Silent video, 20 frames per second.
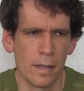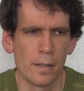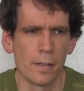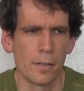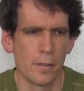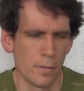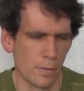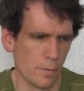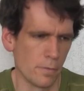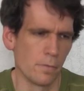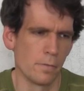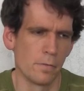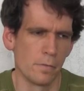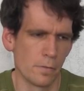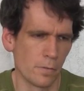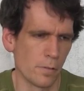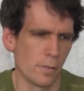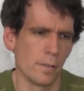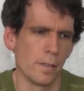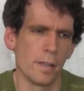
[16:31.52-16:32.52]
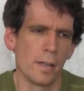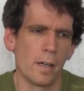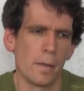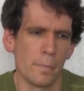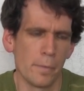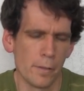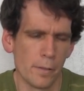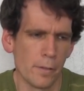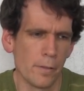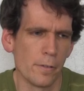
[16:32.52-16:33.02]
thank you for the
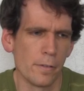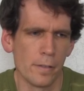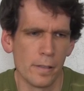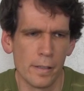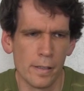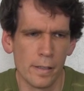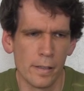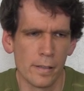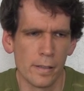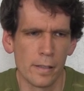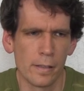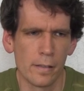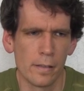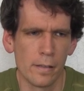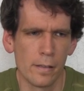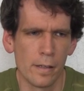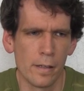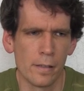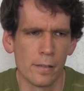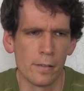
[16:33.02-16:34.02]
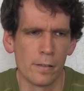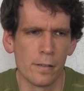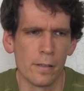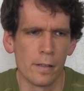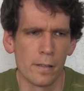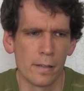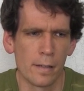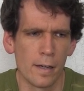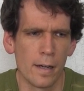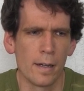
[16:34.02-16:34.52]
opportunity and the
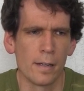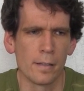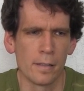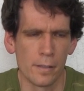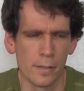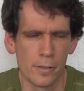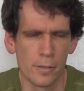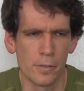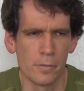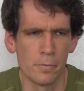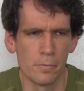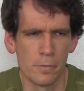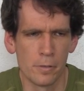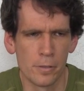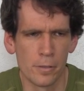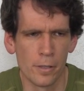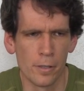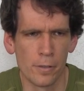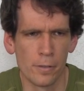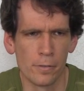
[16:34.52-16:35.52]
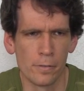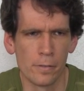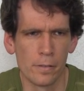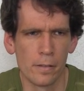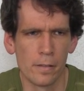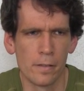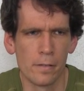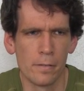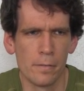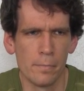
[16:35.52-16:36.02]
and the kindness you've
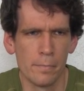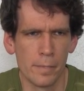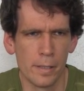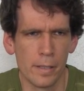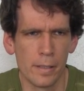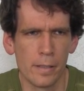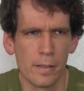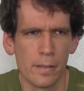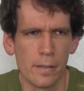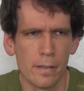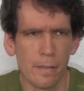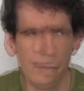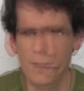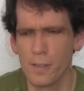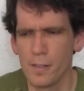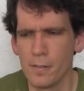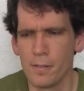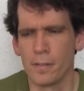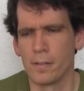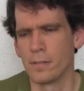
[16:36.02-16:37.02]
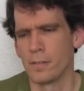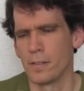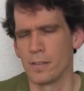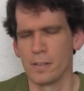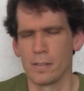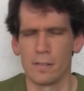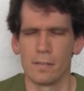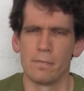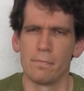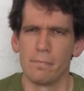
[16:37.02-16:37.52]
shown me. You know,
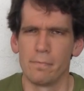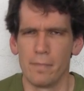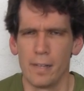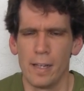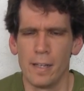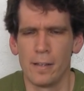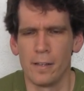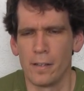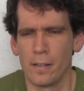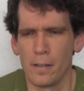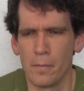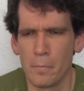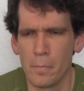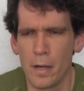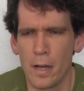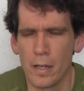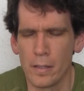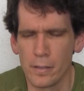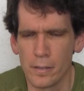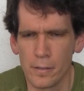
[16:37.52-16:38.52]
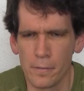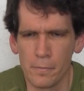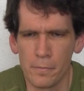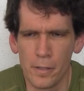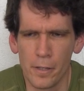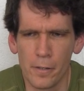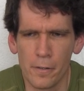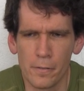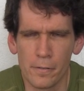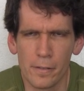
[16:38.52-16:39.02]
just to end on a positive
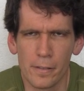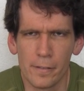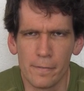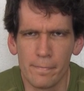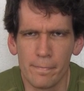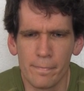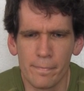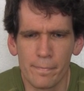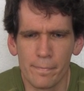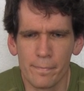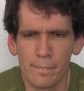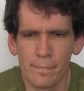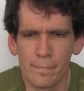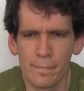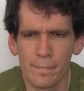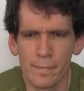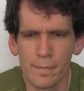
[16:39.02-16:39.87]
note and